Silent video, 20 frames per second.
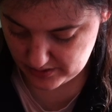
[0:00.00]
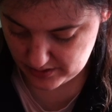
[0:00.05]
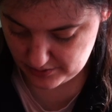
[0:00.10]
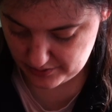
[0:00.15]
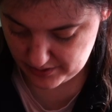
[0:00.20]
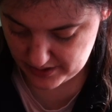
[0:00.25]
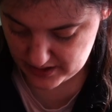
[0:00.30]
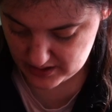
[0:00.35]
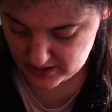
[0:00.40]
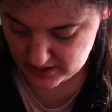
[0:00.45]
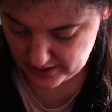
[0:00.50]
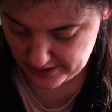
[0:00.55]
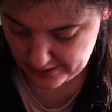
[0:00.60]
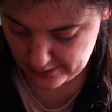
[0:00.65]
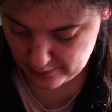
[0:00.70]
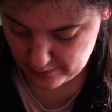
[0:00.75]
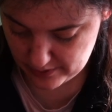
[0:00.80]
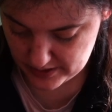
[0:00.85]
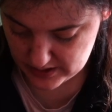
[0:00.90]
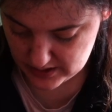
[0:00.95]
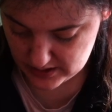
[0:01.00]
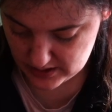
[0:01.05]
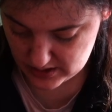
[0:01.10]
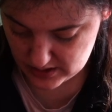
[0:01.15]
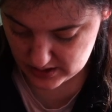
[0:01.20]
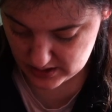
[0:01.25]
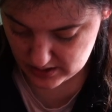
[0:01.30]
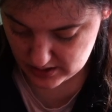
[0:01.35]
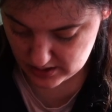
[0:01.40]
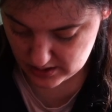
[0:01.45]
threads.
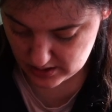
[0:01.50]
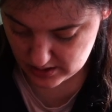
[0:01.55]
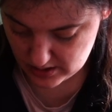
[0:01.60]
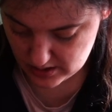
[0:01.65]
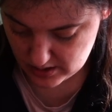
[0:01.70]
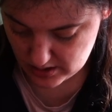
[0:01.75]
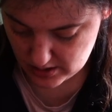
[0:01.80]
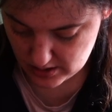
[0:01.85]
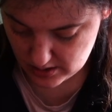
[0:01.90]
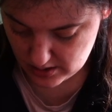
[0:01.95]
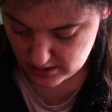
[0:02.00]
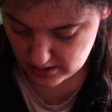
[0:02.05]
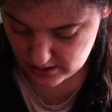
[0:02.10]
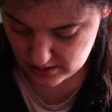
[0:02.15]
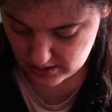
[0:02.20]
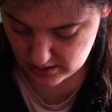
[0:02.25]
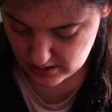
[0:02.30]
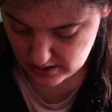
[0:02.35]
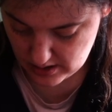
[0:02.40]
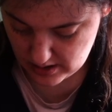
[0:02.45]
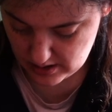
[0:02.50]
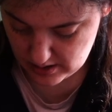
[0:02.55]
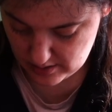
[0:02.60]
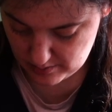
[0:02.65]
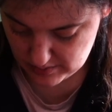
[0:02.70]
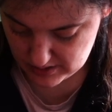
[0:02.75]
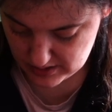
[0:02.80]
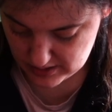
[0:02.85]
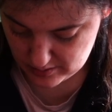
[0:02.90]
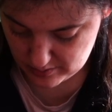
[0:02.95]

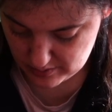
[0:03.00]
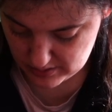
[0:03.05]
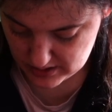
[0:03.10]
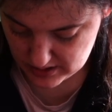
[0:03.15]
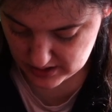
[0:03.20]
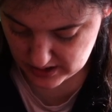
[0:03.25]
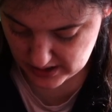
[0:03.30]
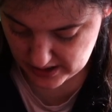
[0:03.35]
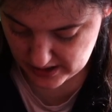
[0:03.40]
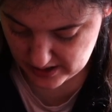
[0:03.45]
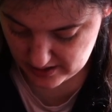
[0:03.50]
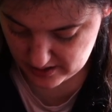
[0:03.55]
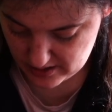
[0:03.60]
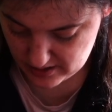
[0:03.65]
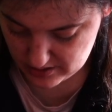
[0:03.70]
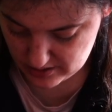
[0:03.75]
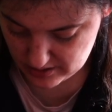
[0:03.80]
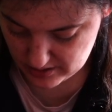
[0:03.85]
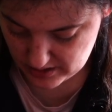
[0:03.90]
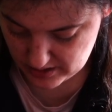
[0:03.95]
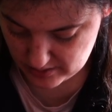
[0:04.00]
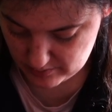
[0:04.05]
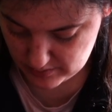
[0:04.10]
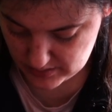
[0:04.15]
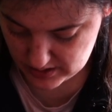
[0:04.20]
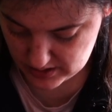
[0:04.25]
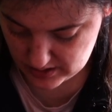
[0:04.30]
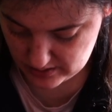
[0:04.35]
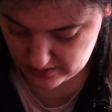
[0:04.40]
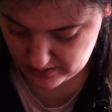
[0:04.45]
I'm a little bit scared to cut
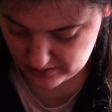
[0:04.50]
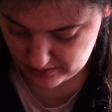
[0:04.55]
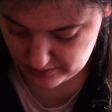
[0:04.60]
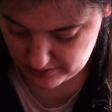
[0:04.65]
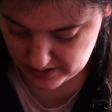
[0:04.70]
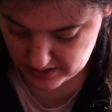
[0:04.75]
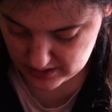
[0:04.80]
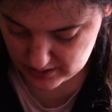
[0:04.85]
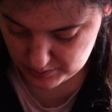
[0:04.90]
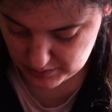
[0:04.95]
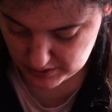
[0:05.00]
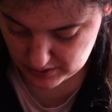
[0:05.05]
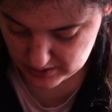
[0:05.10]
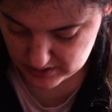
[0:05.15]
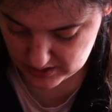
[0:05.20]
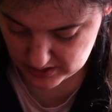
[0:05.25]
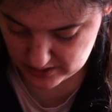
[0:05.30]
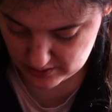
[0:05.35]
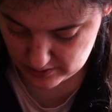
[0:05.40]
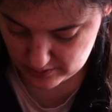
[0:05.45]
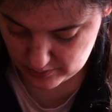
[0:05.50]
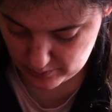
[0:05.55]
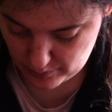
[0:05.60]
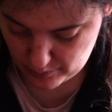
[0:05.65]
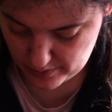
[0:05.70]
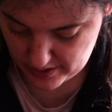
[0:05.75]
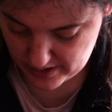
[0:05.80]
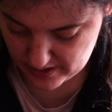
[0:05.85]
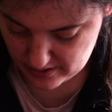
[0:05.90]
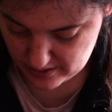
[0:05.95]
mystery threads because I don't know
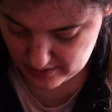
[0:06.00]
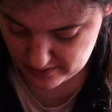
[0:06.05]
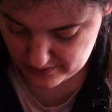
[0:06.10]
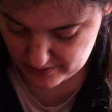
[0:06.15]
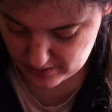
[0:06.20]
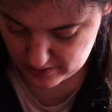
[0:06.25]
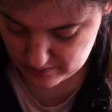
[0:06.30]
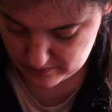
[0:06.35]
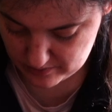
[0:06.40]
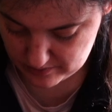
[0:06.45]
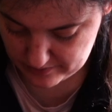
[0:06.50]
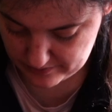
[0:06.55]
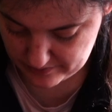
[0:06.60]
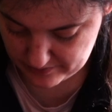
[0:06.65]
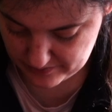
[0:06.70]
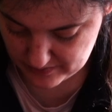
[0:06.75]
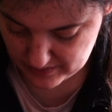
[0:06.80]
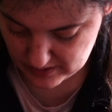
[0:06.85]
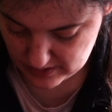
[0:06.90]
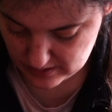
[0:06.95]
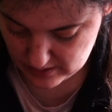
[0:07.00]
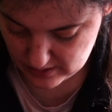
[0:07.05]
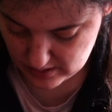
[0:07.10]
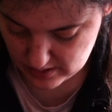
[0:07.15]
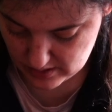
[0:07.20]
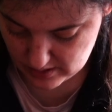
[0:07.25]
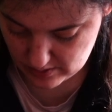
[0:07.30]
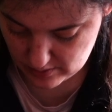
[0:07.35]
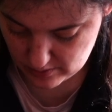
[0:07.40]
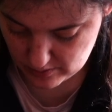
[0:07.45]
where they're from,
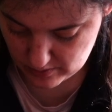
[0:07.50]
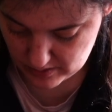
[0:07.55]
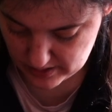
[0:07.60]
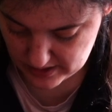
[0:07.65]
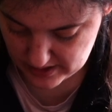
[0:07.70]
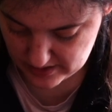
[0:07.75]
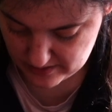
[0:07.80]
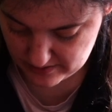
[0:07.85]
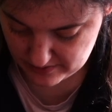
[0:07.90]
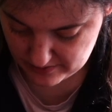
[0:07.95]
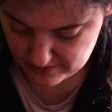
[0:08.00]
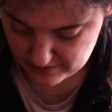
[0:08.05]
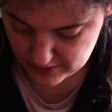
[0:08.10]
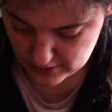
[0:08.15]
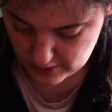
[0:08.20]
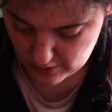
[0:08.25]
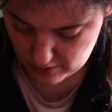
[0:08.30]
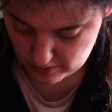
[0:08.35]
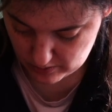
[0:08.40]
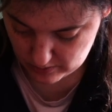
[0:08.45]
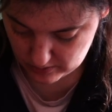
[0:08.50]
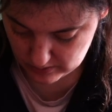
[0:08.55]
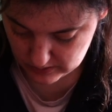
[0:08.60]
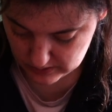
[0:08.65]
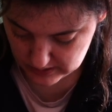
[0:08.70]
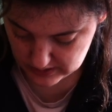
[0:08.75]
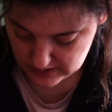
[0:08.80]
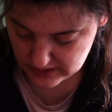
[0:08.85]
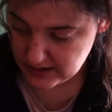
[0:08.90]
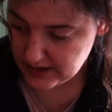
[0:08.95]
or if the whole
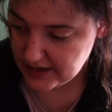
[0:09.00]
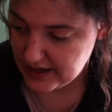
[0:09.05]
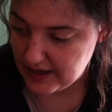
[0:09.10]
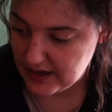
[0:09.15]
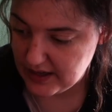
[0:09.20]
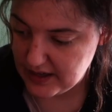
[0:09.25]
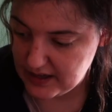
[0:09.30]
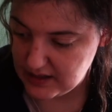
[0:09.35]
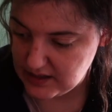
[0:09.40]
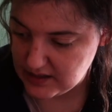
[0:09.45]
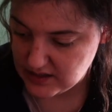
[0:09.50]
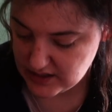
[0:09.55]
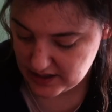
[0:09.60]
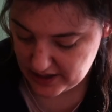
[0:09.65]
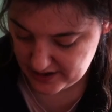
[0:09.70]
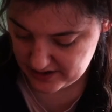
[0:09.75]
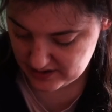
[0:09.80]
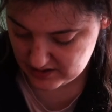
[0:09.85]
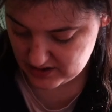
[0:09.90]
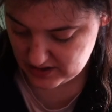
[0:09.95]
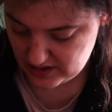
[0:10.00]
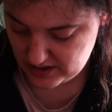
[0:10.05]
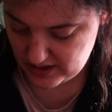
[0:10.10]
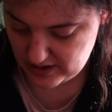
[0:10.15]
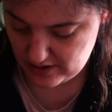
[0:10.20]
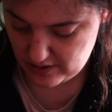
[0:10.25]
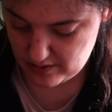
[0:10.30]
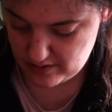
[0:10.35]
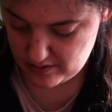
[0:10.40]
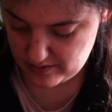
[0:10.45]
entirety
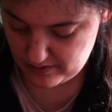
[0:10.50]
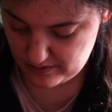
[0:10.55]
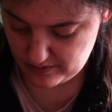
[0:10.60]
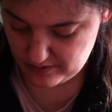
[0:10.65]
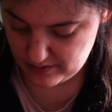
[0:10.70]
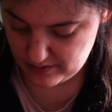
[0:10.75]
of